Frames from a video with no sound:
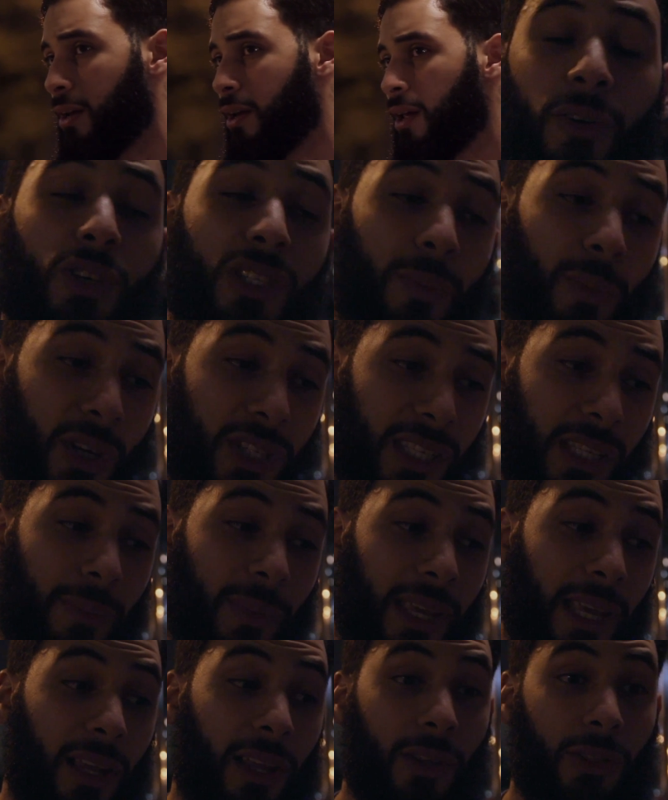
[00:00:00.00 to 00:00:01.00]
if it was a Muslim
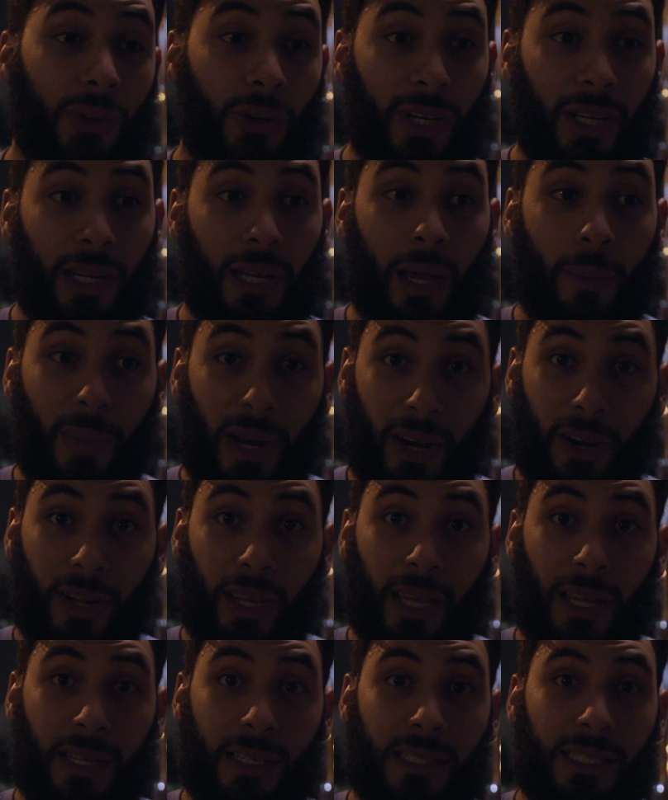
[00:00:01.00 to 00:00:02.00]
killing three
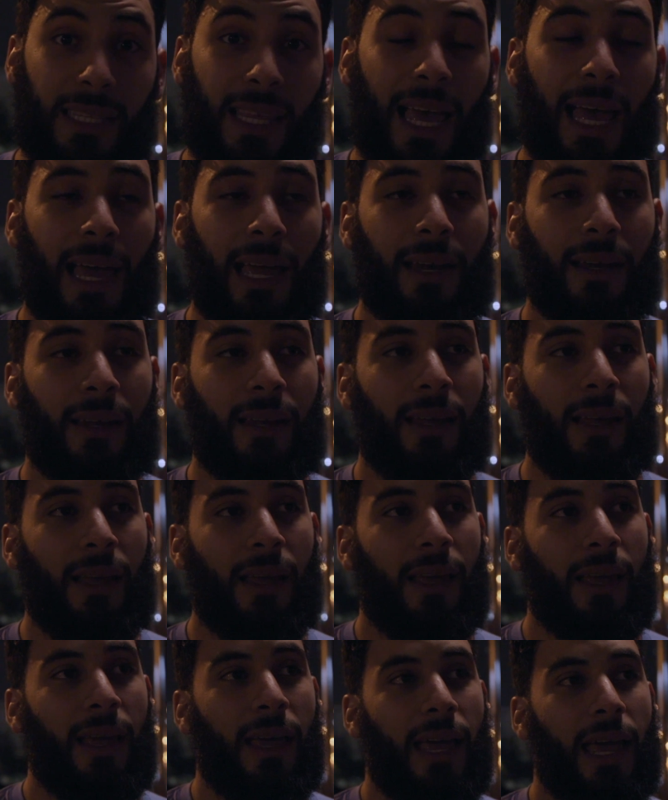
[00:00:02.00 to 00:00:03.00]
Americans, that
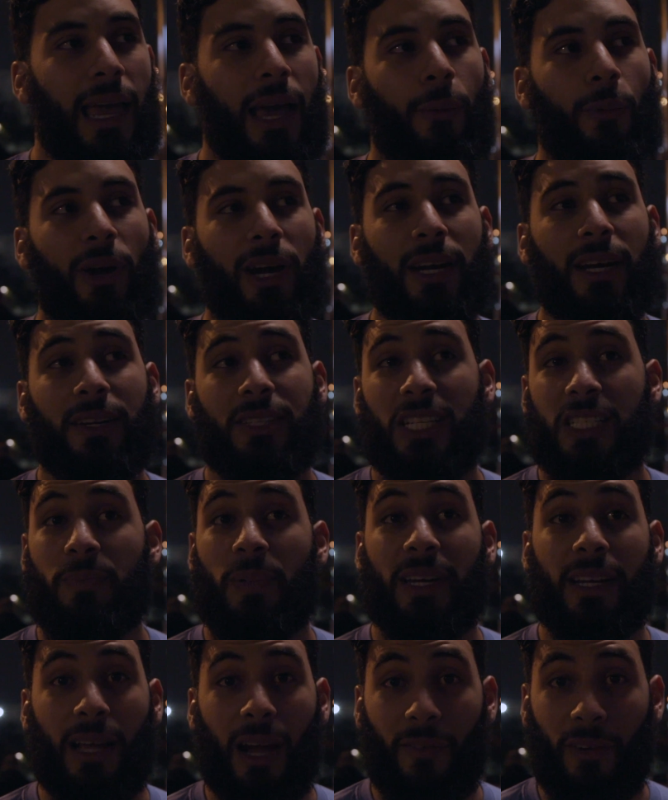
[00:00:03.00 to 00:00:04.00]
it wouldn't have just
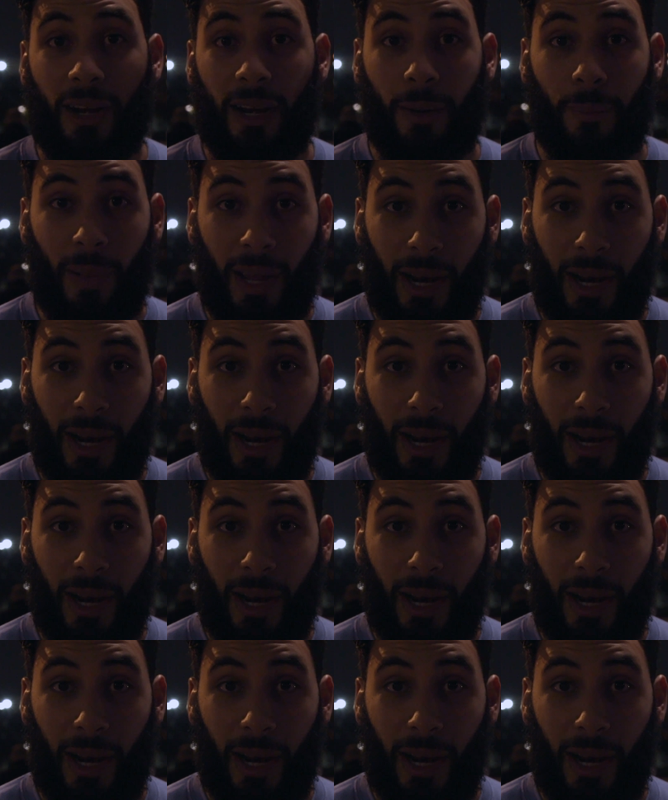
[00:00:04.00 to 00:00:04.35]
been covered in